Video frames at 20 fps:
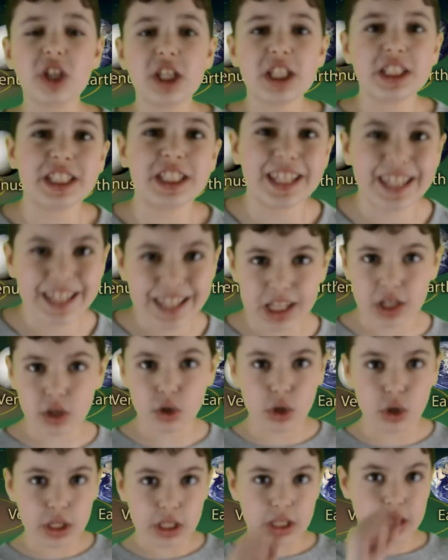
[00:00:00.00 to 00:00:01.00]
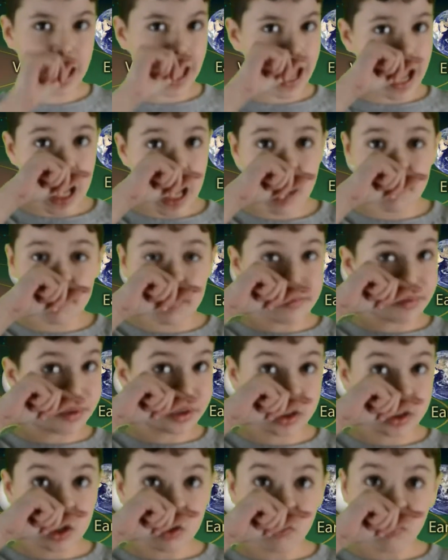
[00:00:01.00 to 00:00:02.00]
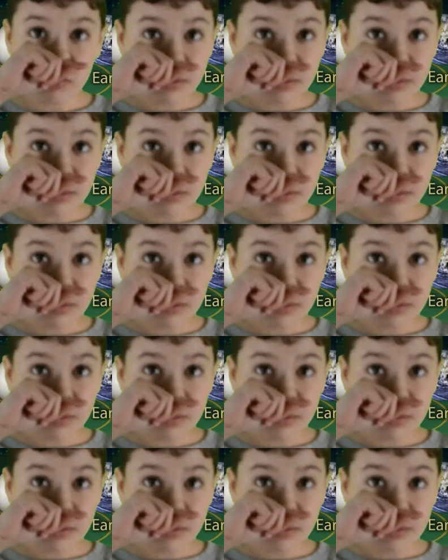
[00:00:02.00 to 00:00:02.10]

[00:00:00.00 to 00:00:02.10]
is here in the habitable zone.